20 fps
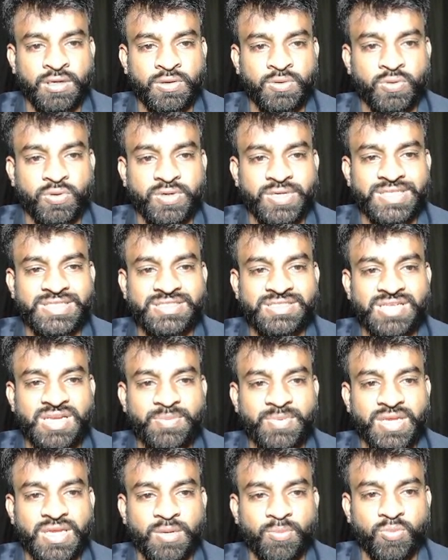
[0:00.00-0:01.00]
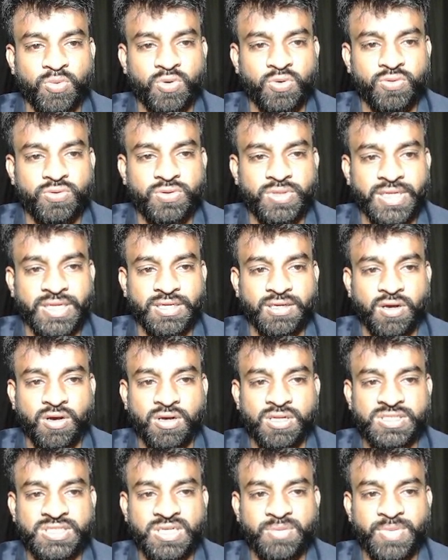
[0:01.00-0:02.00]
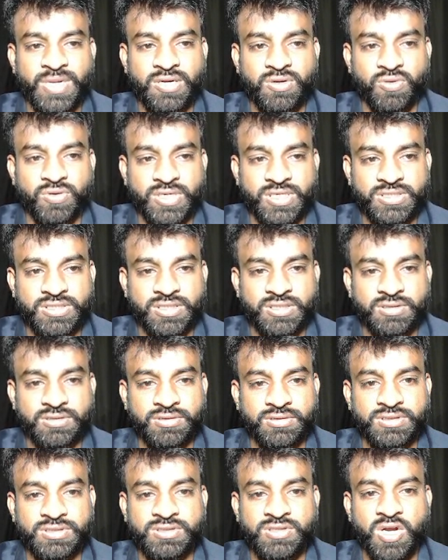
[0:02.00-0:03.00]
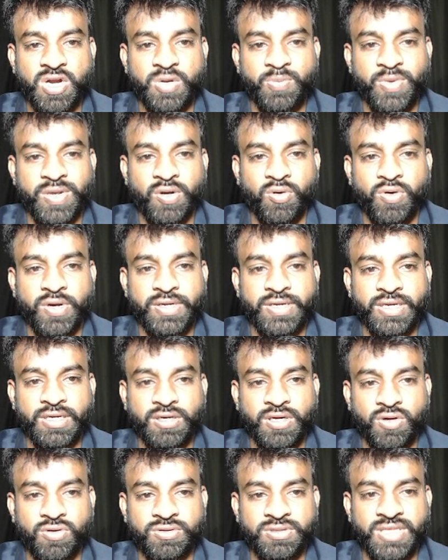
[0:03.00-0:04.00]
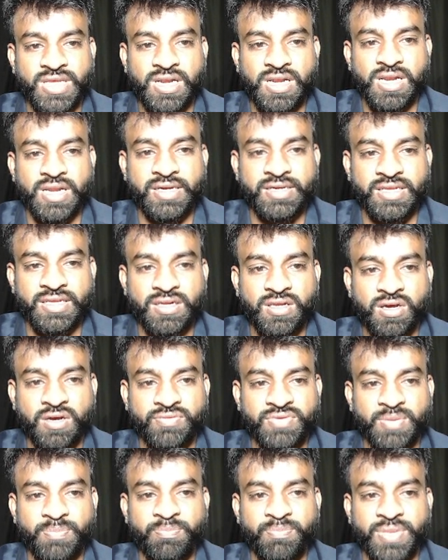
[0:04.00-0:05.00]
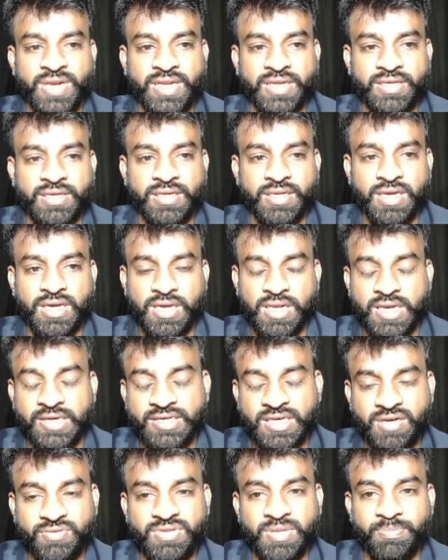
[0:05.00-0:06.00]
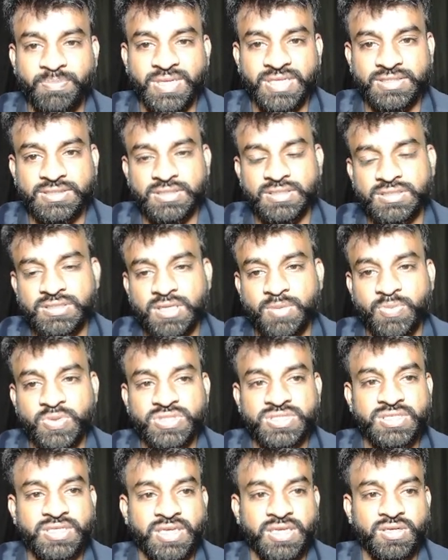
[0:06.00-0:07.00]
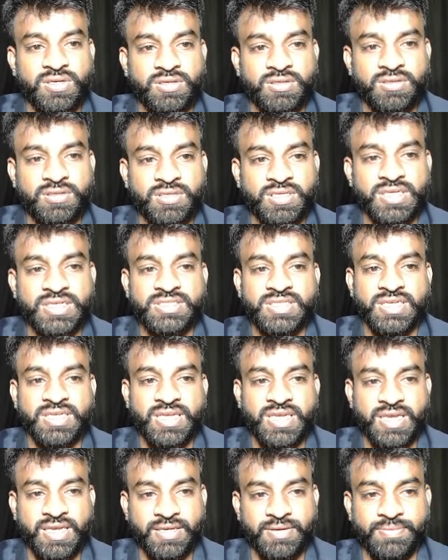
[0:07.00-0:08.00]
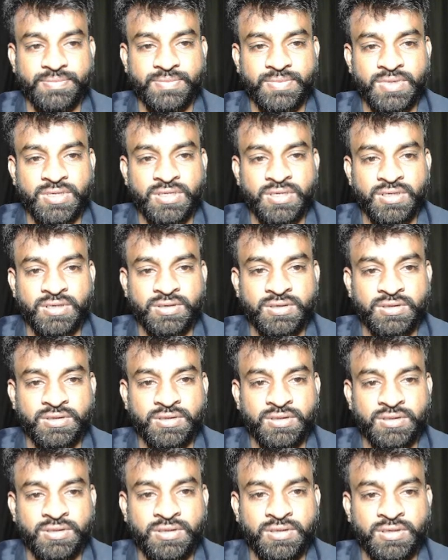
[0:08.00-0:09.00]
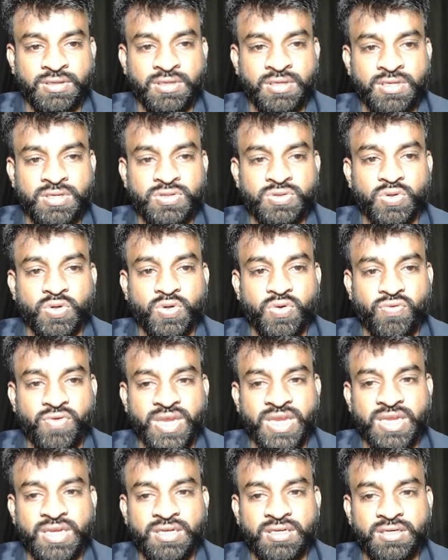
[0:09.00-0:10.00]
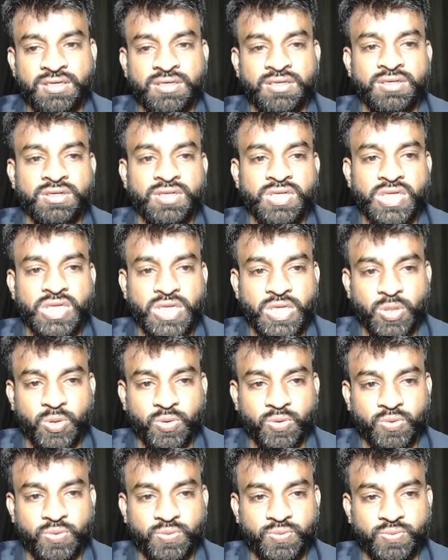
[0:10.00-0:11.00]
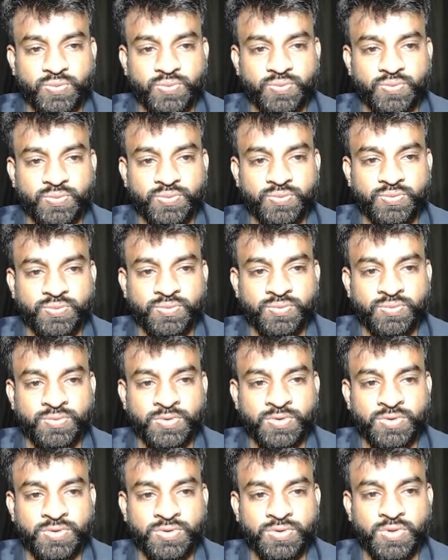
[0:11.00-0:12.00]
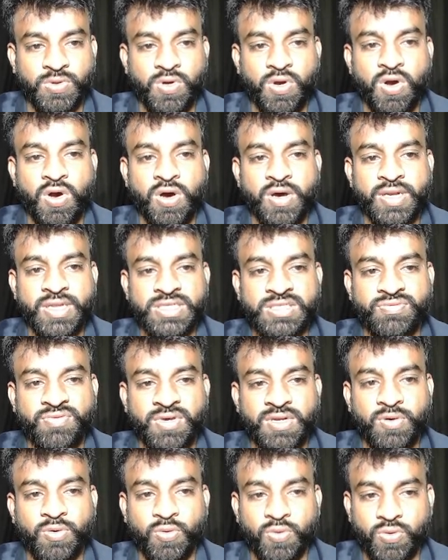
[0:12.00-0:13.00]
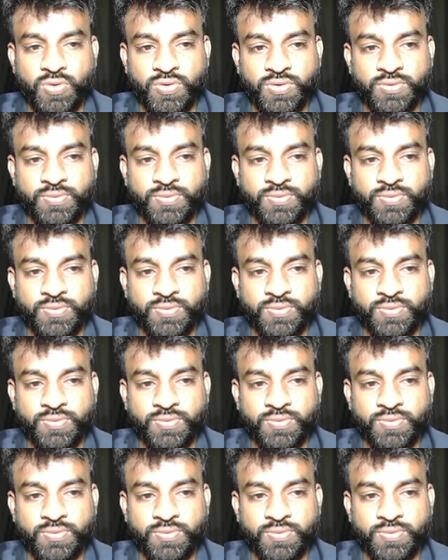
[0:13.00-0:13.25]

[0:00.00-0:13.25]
To describe a move in algebraic notation, start by writing down the letter of the piece. Suppose king is a k, so queen q, so r is for rook,